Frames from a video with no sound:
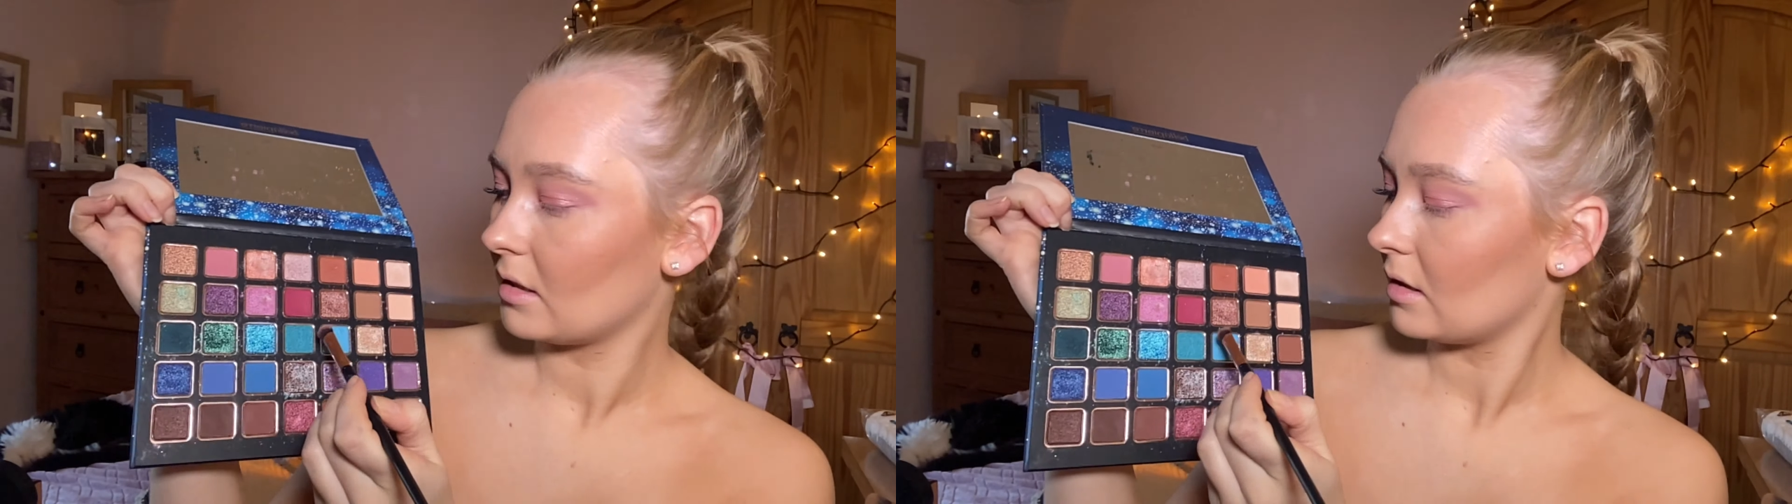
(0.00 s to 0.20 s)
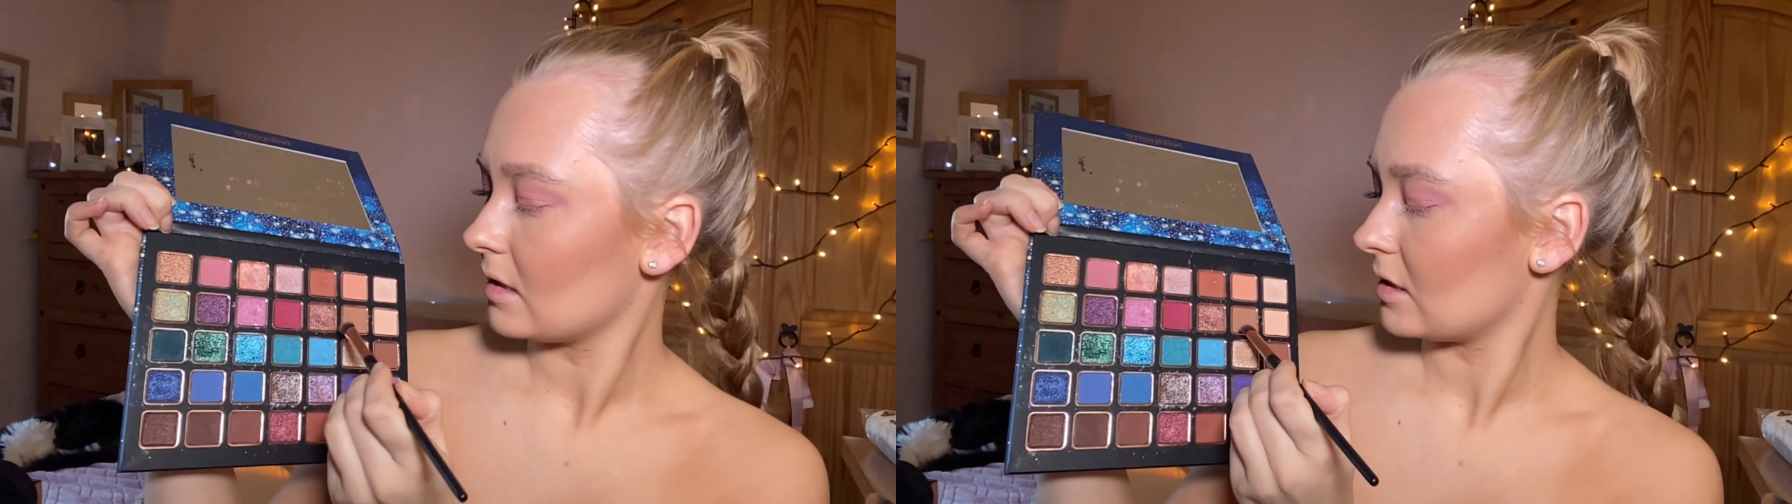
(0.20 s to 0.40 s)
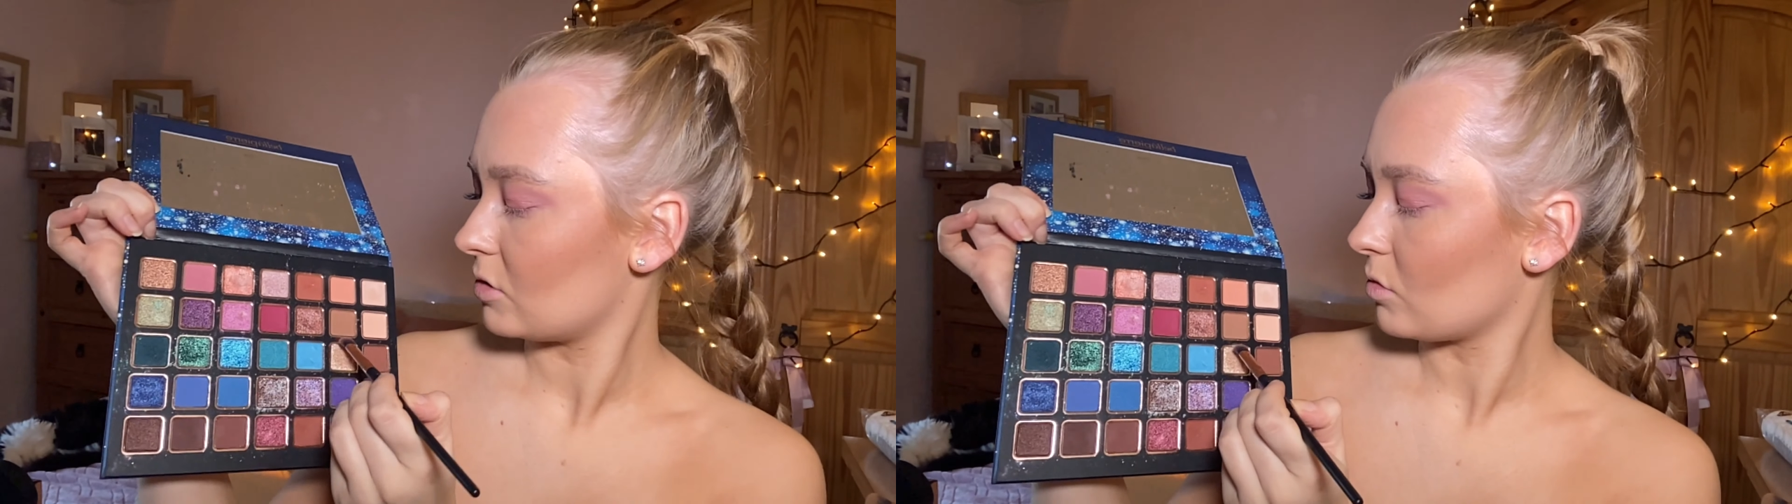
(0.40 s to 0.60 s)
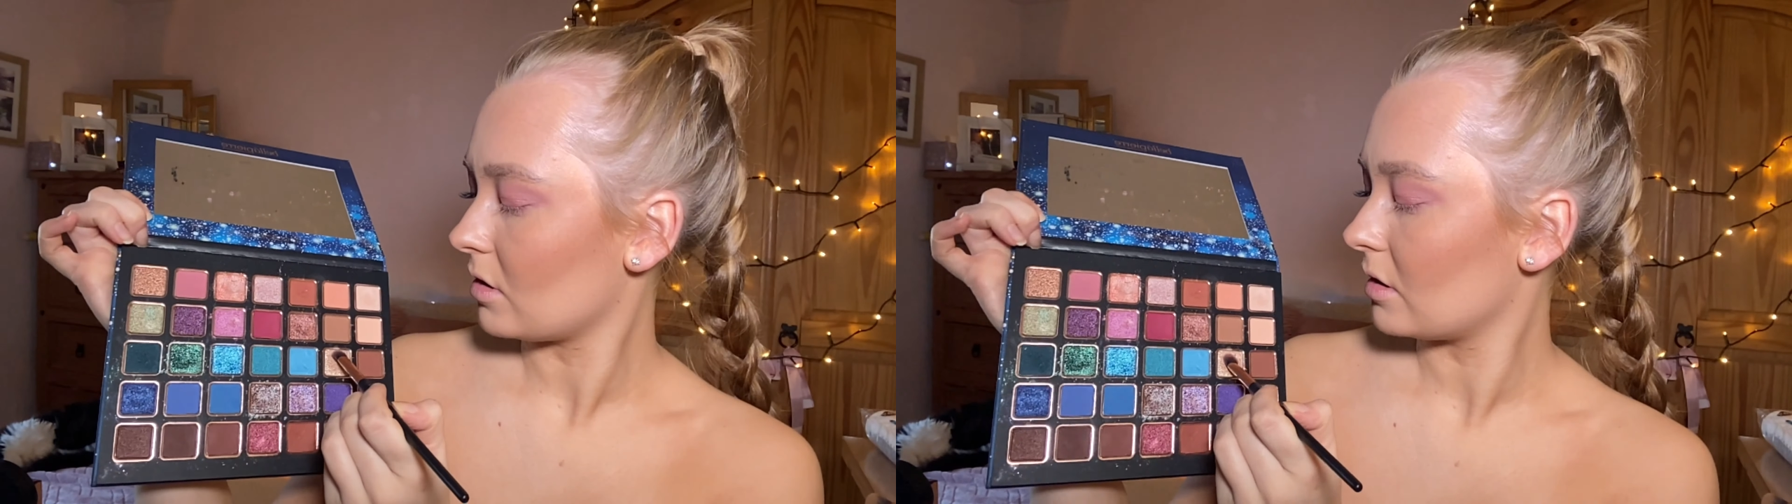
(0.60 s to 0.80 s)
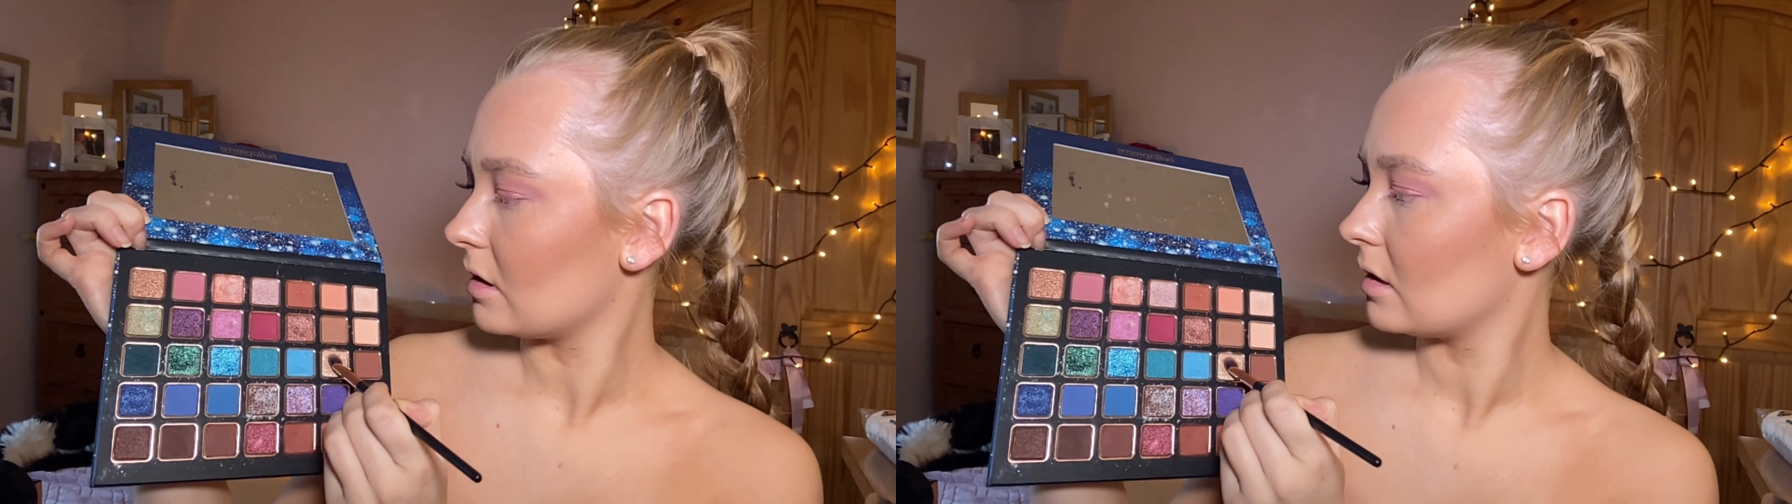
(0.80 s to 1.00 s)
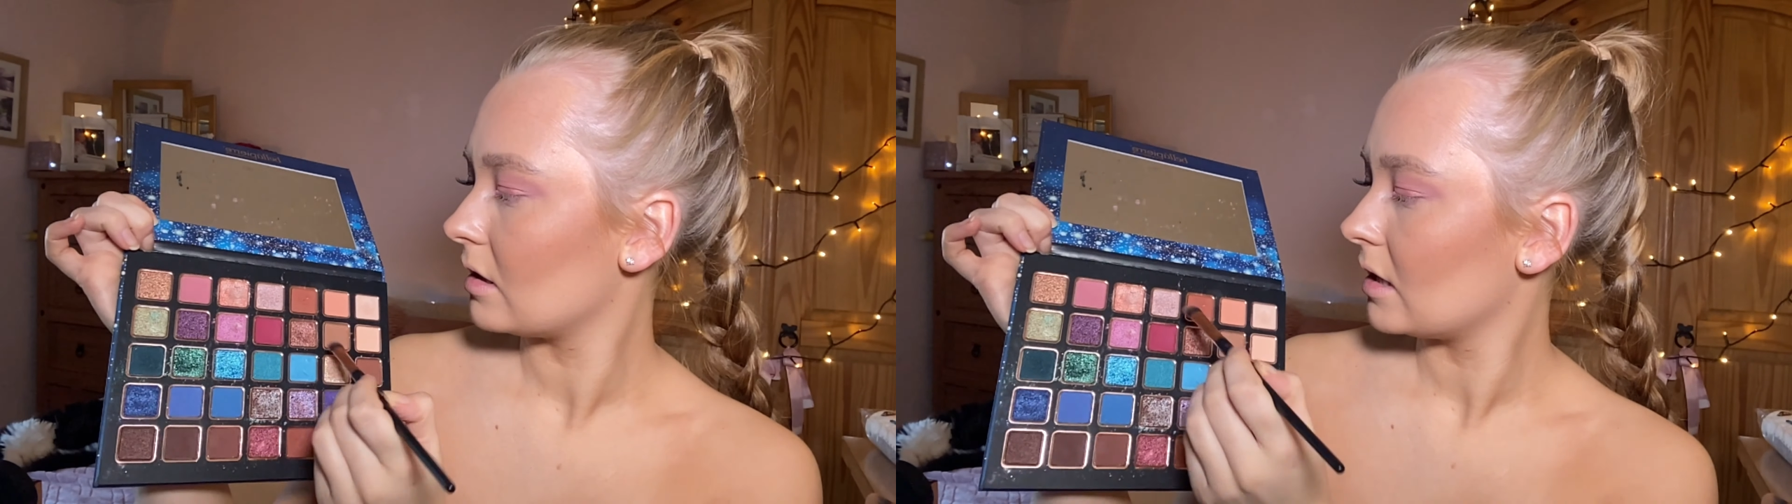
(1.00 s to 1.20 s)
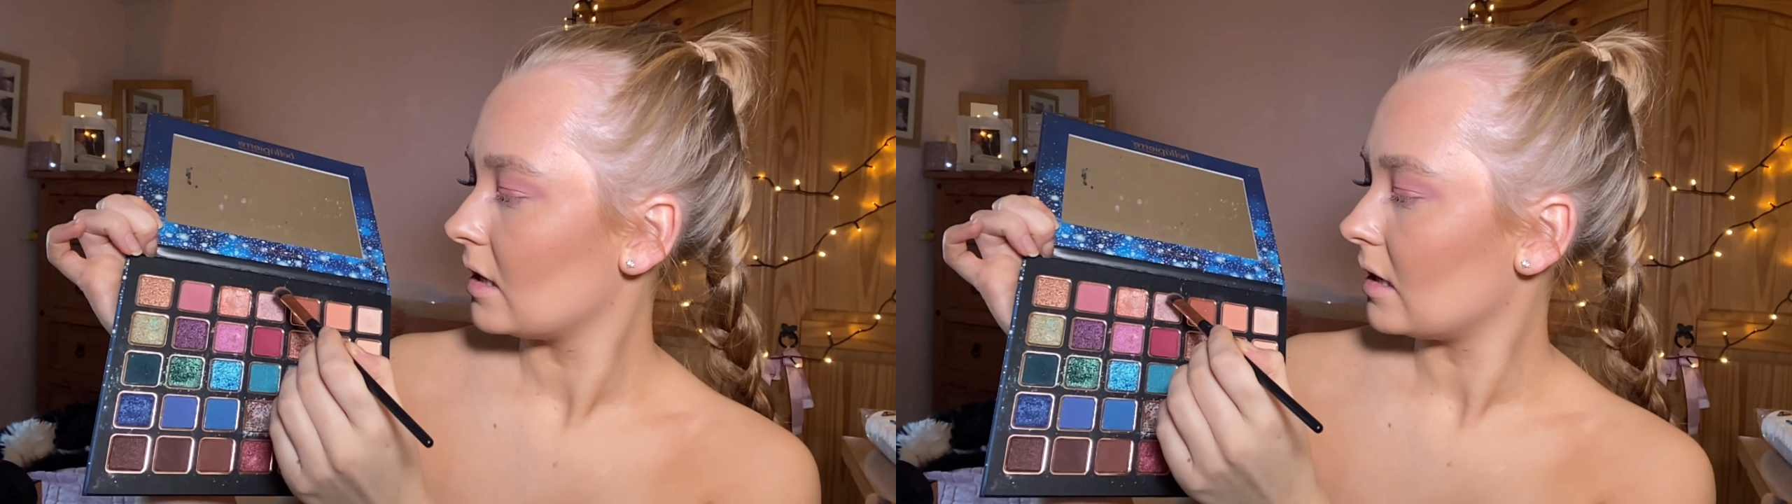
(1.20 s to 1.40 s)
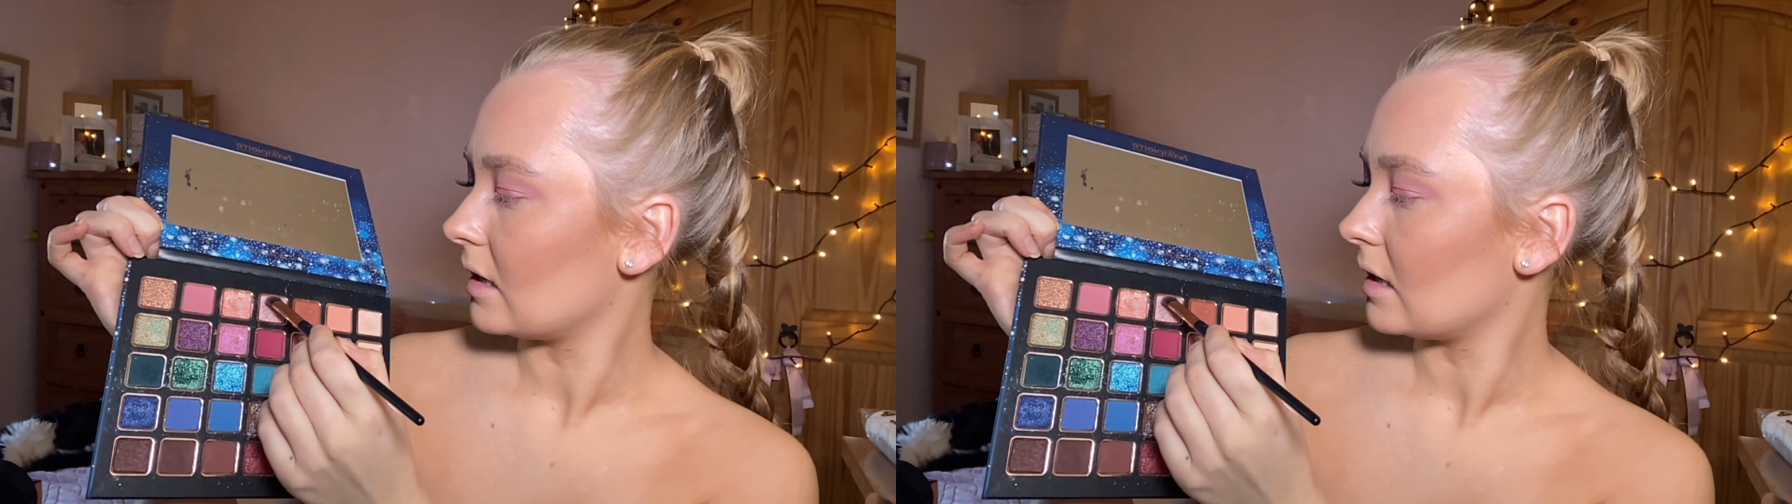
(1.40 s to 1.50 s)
this one, and